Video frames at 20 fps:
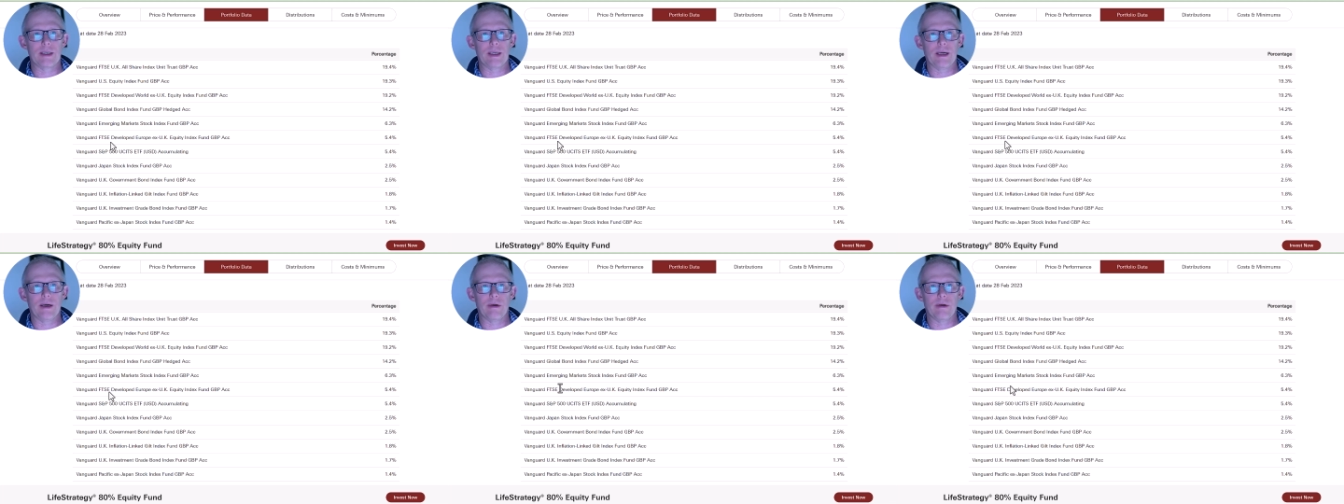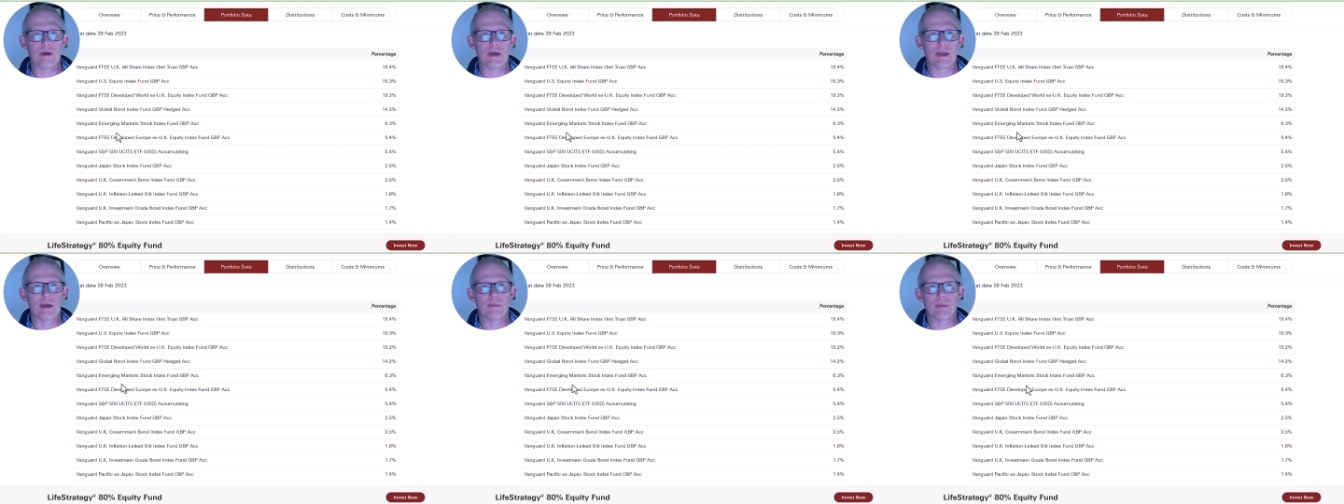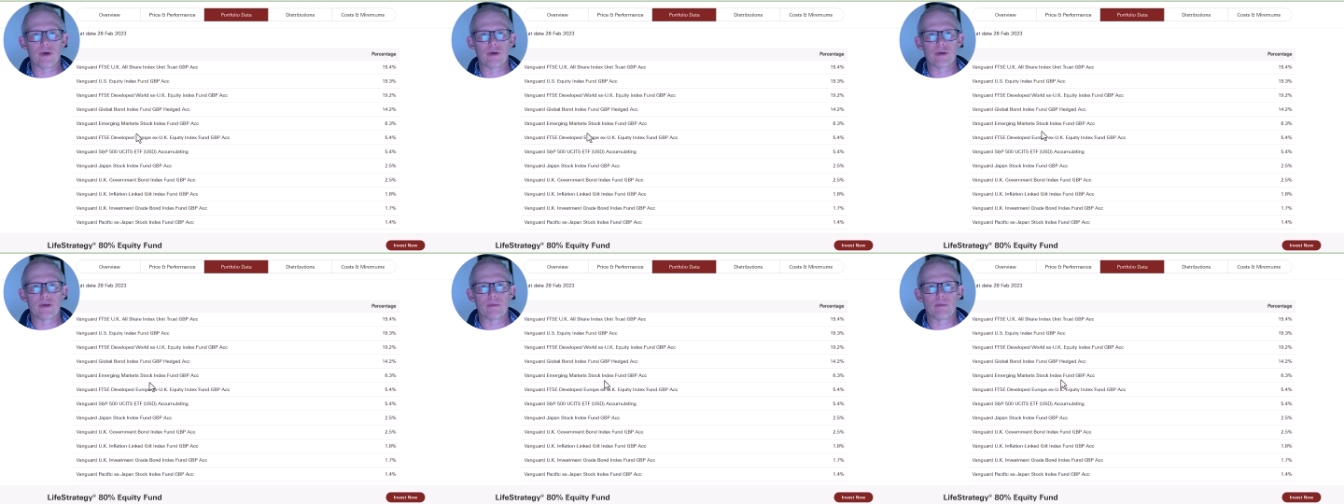And emerging
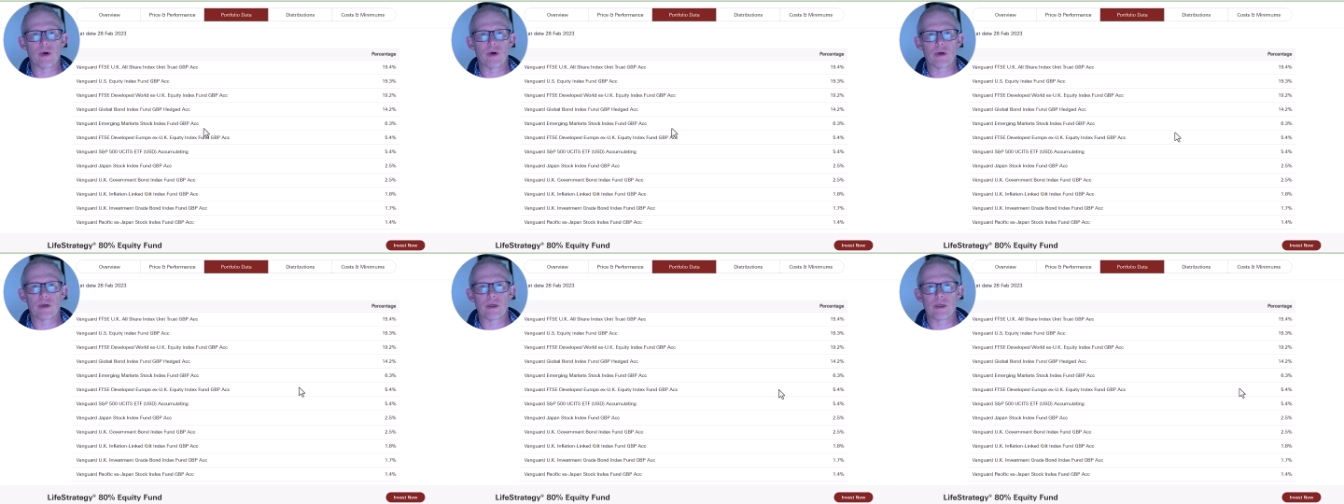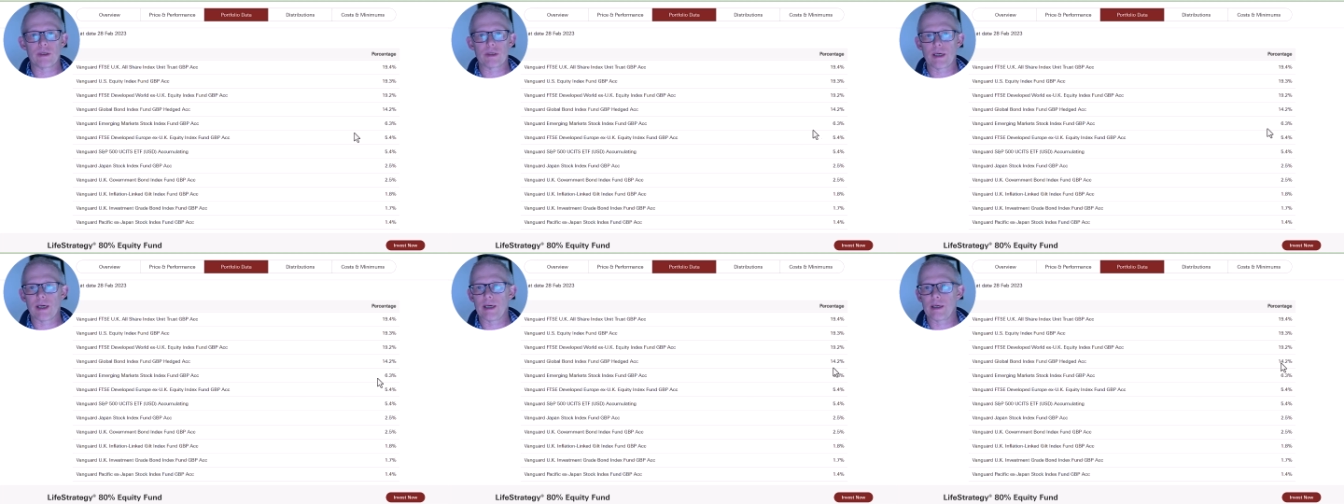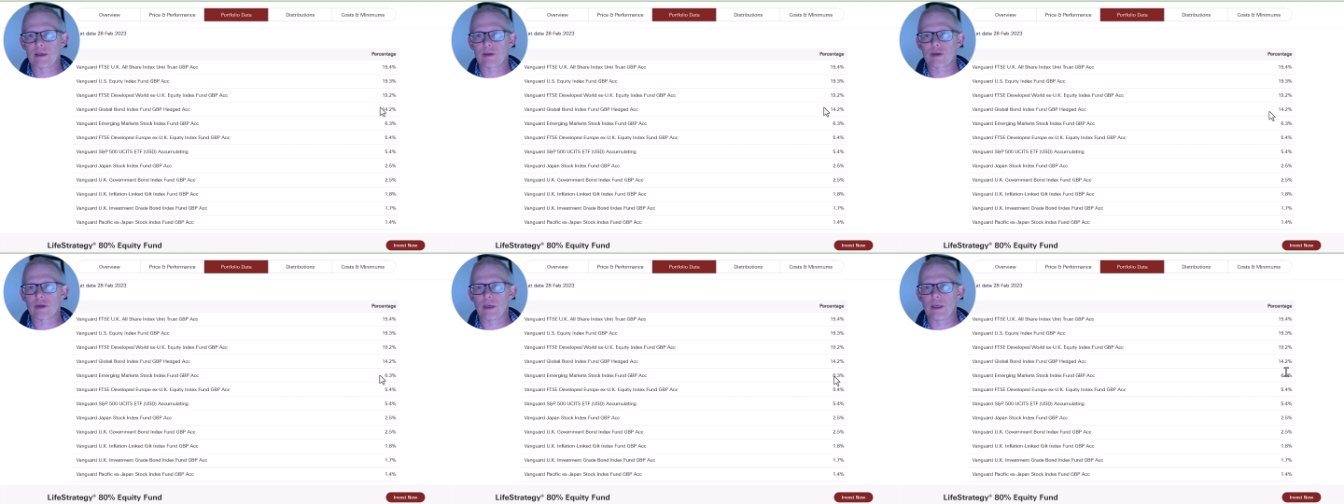markets
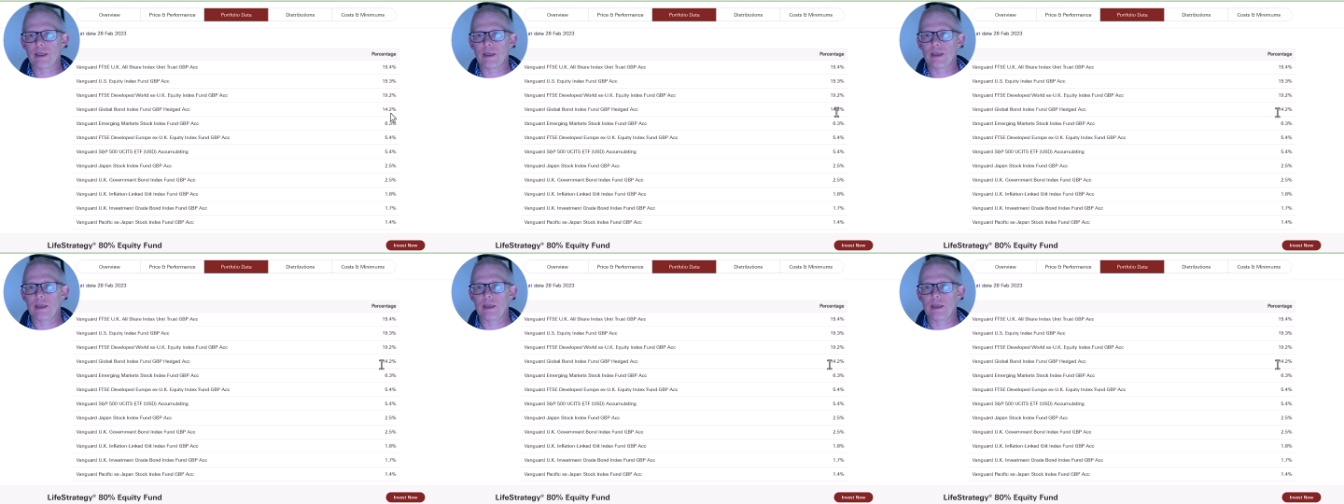actually